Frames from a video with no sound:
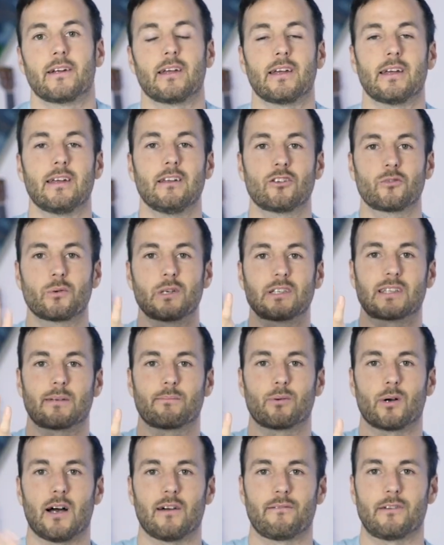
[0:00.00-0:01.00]
increase the
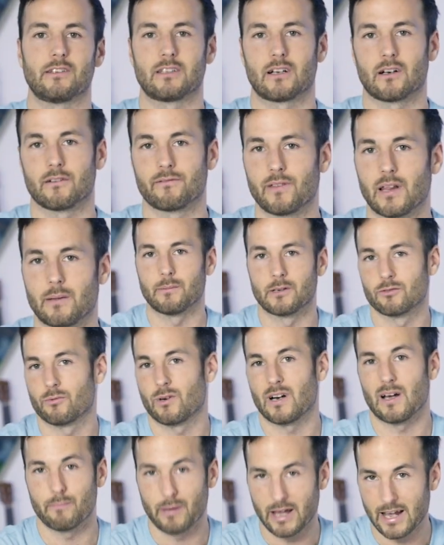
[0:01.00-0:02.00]
profits on our flip, because we're
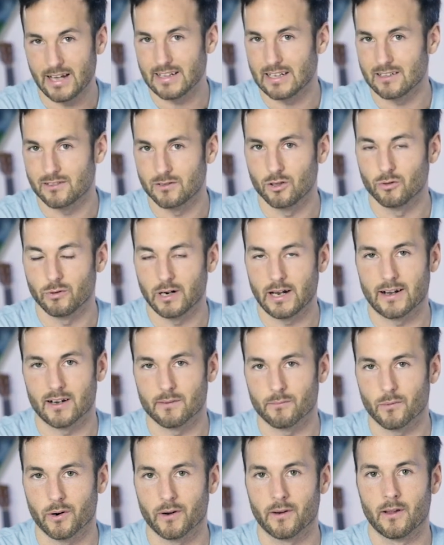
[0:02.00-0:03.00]
not paying that 2 grand
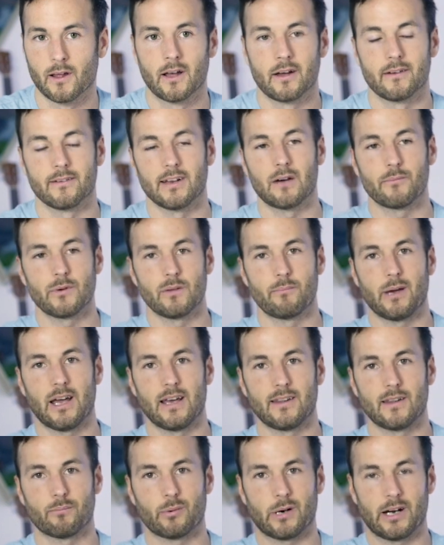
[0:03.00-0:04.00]
anymore. Now we
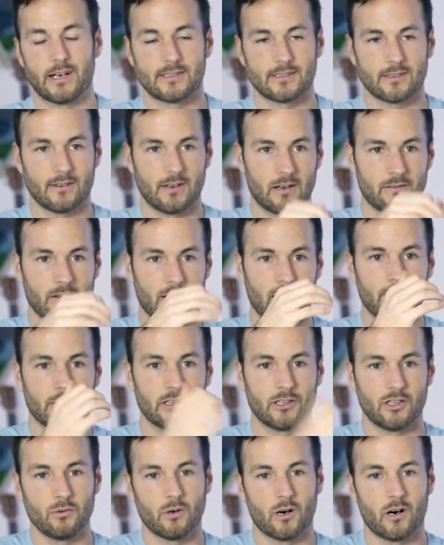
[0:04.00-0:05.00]
pay the price of a
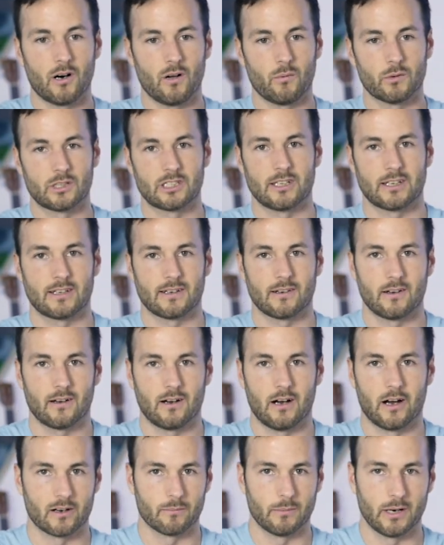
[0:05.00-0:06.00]
U-Haul, which is like
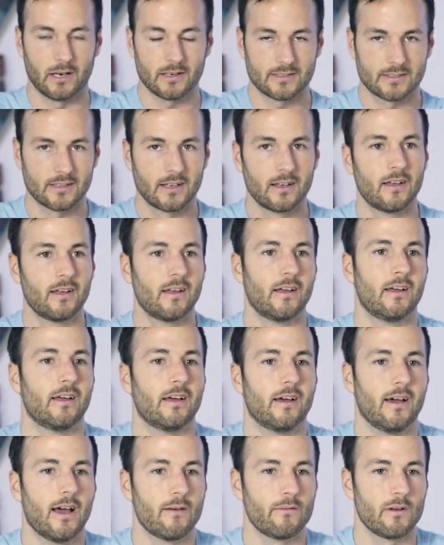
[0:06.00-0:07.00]
100 bucks,
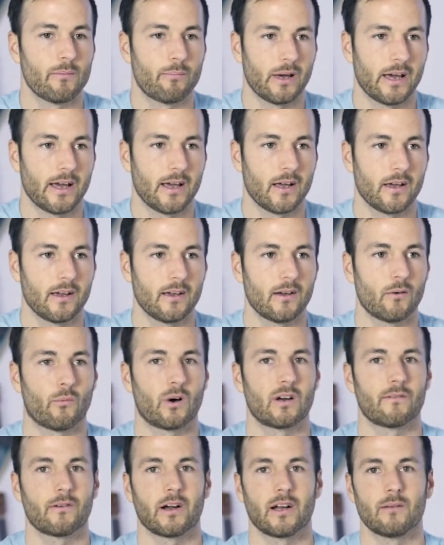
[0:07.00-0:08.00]
and we pay
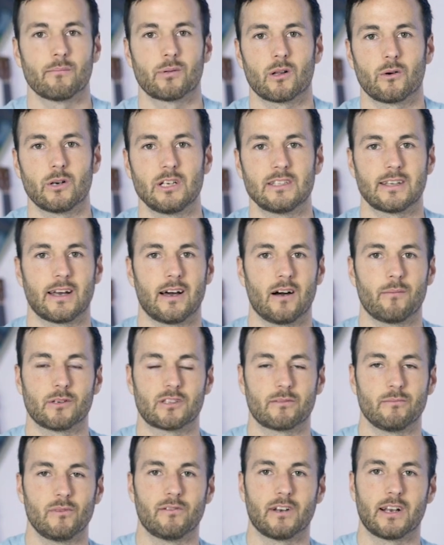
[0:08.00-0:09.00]
one of our employees to help
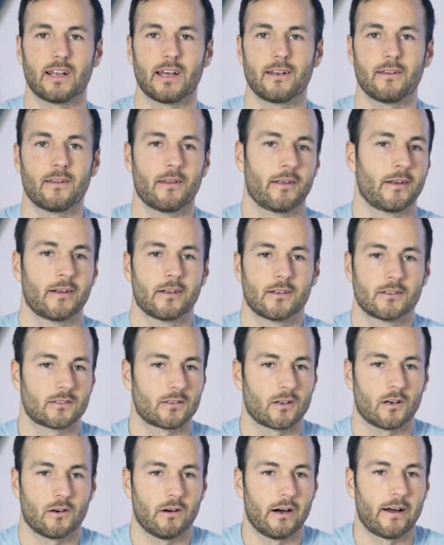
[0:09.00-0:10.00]
us move it in,
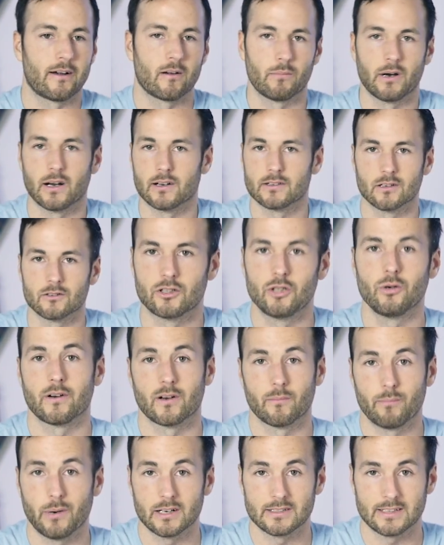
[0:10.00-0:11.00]
so 100 bucks. So
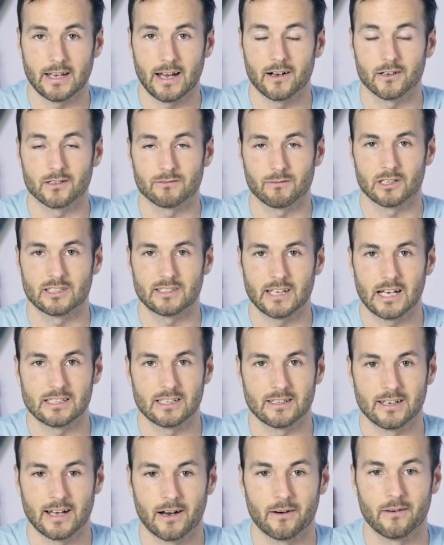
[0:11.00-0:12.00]
200 bucks a house, we're
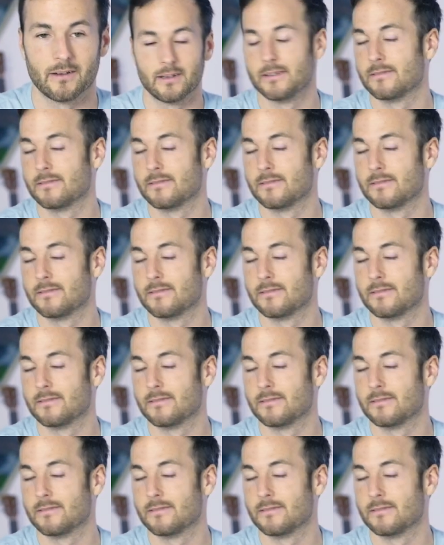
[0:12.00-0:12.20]
staging now.